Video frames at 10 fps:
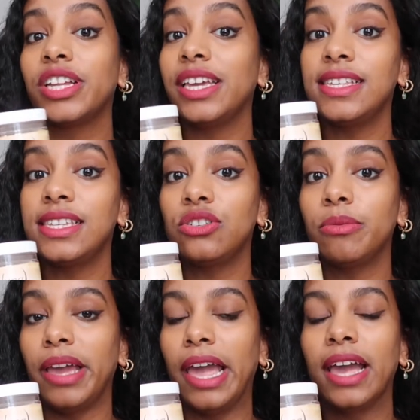really easy
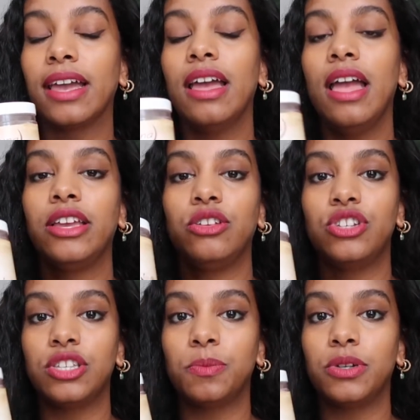to make. You
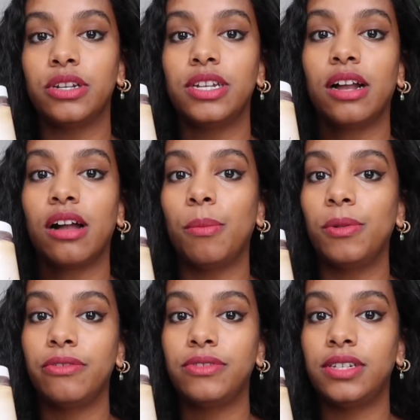just put a
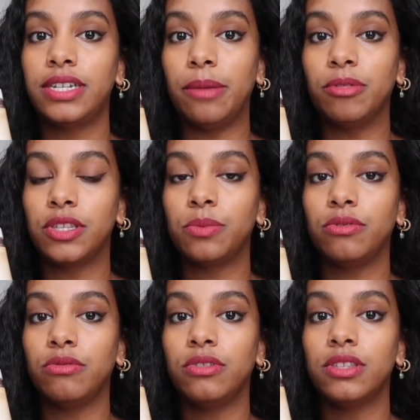couple of
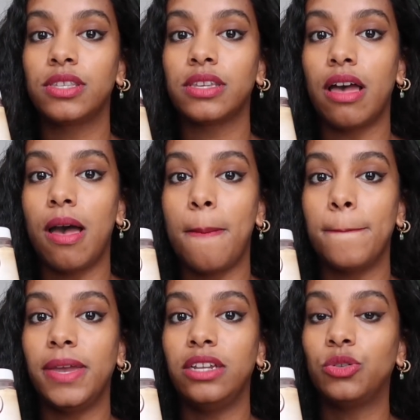tablespoons
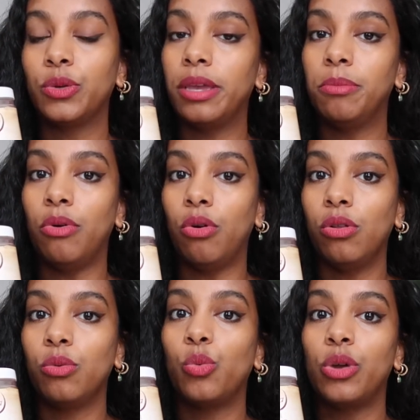um, into a
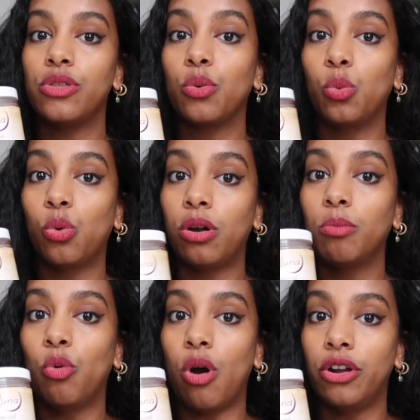bowl with
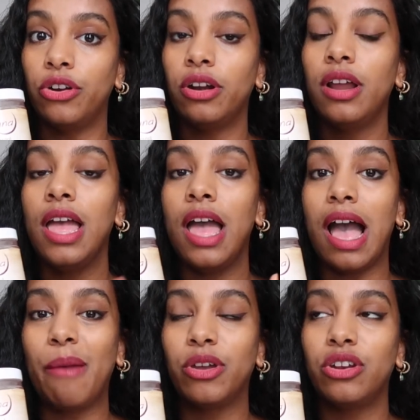warm water.
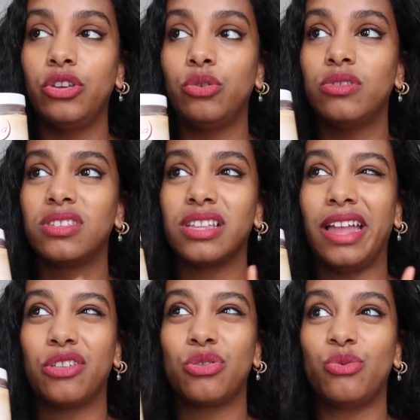I'm gonna use
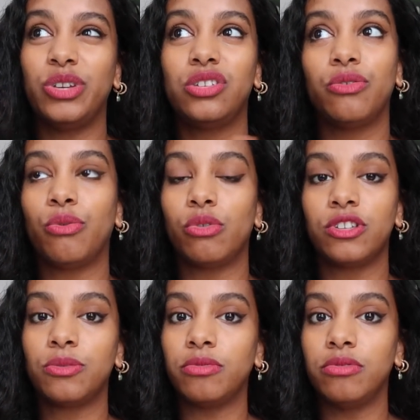like three to
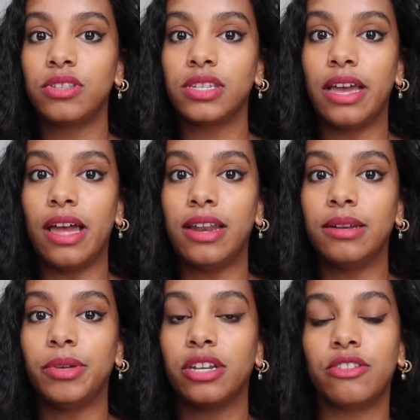four spoons
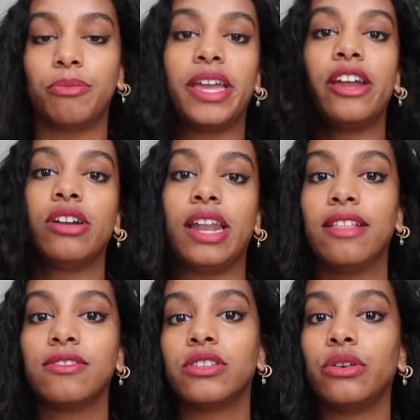and because of my hair
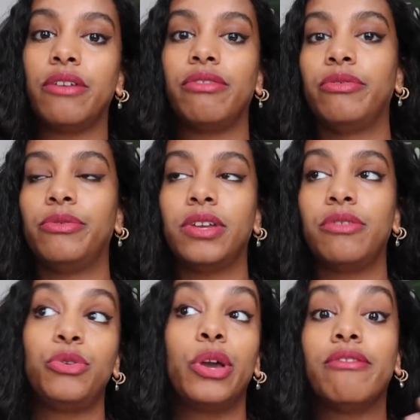length, so if,
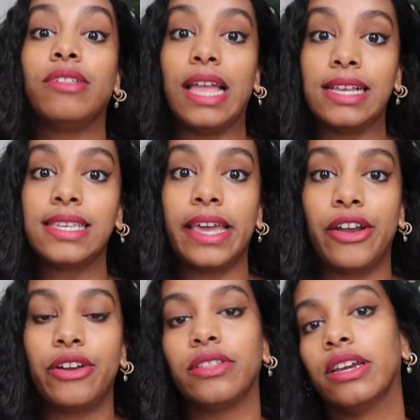if you have less
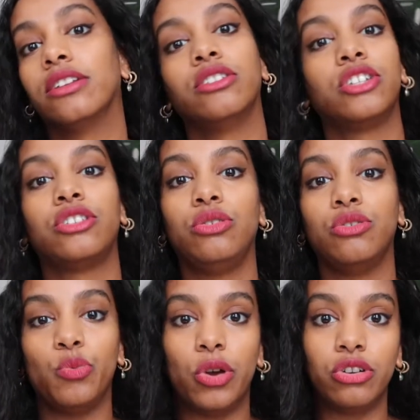hair, then just
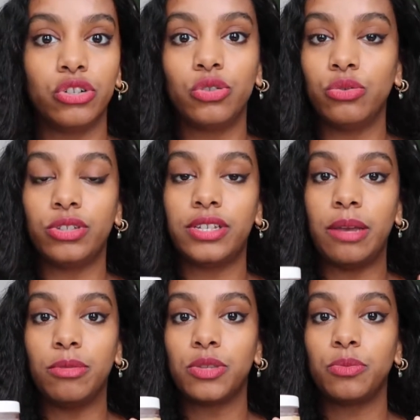use one or two
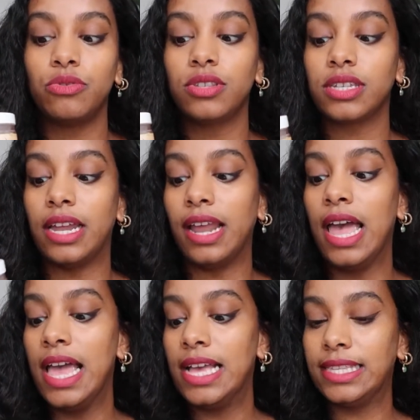tablespoons and
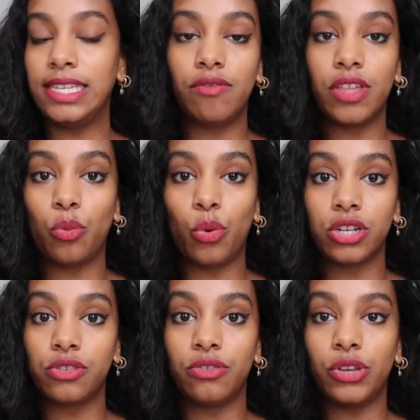see if that
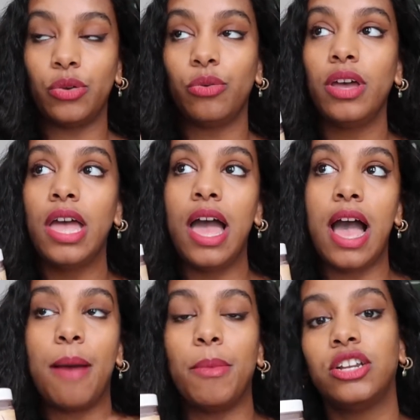works for you.
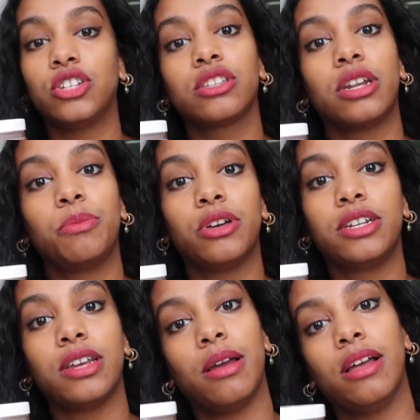Um, I'm just gonna
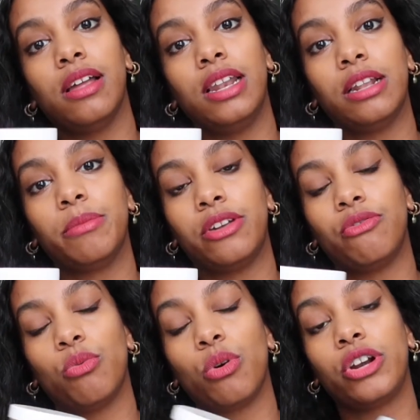put a little bit
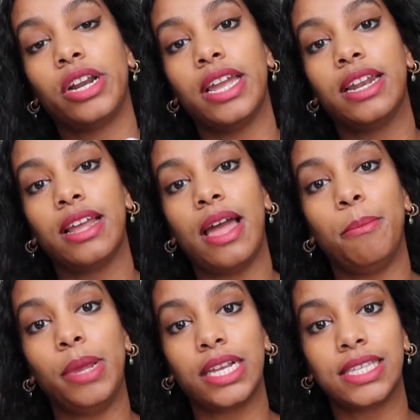of water in
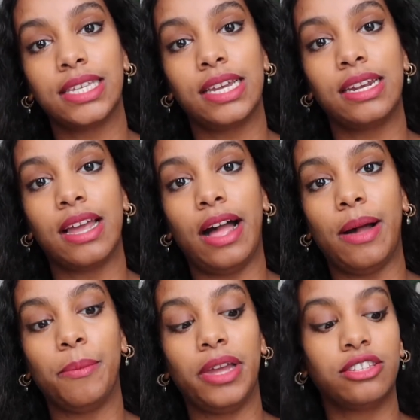and mix it
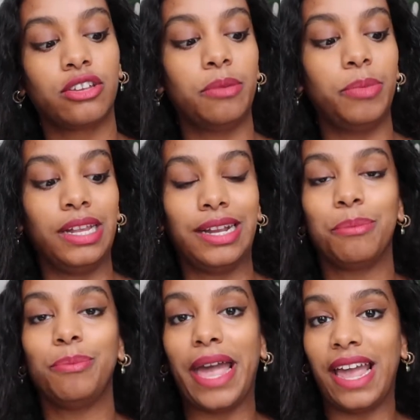um, and it's gonna be
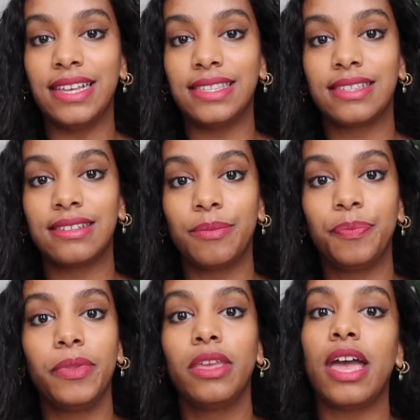like paste
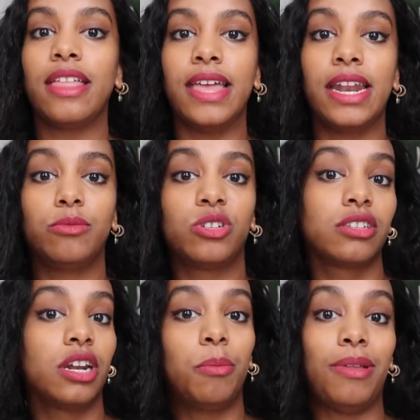and then I'm
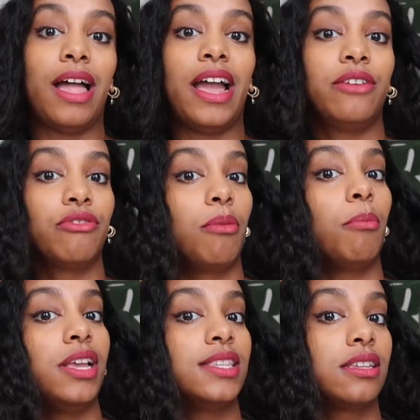just gonna apply it from
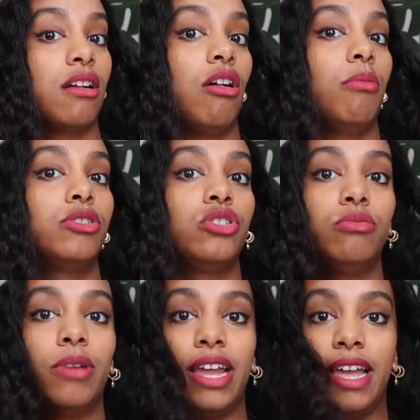my scalp
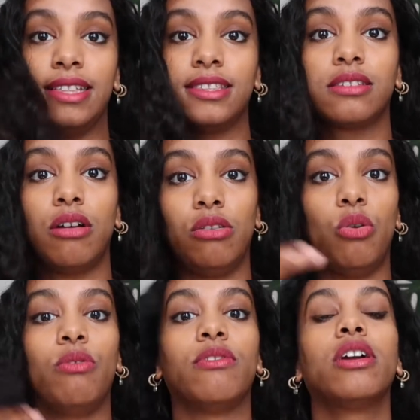to my ends all
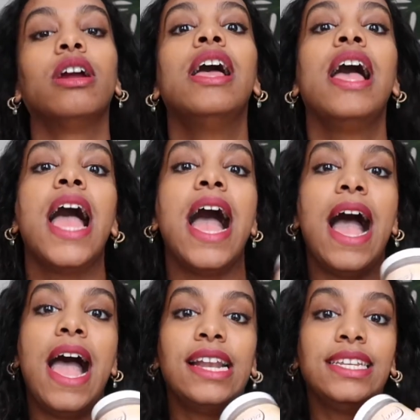over
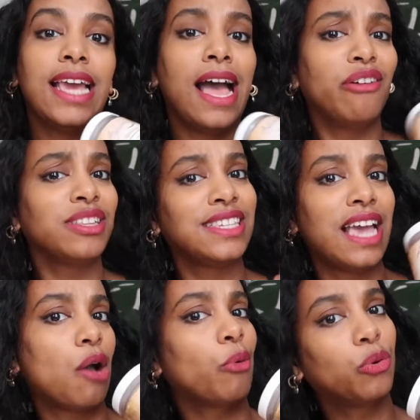and yeah I'll see
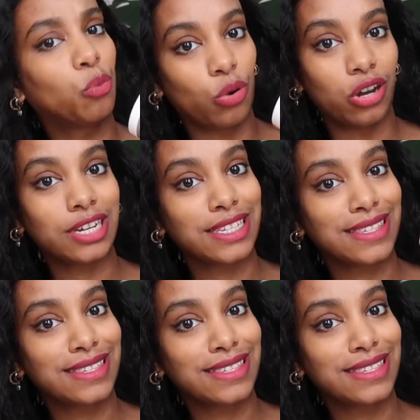how it works